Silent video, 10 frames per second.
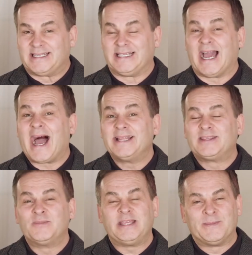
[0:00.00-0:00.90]
to guide
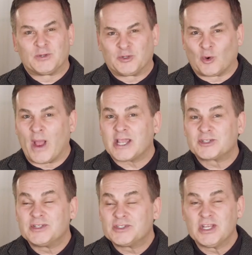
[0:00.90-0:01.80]
them in the
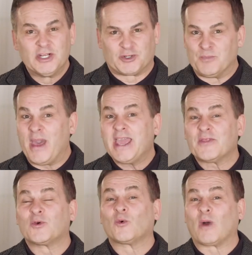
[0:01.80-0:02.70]
directions to make
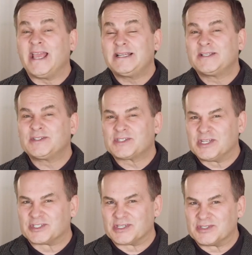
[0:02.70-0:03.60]
the right
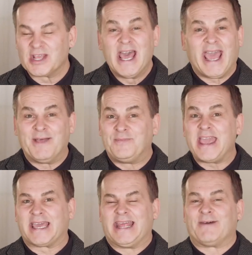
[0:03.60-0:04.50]
decisions, and they
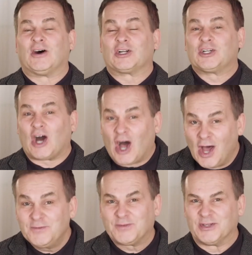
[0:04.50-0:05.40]
can have a
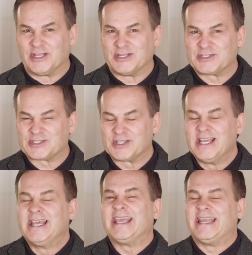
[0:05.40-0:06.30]
confidence
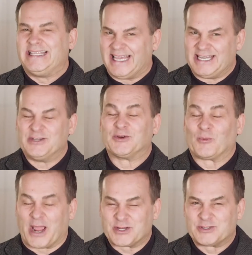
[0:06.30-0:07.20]
in getting
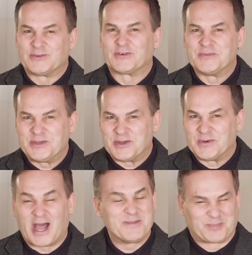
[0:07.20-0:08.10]
direction from you.
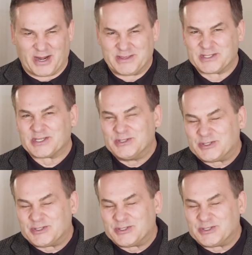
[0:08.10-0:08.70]
I pray this in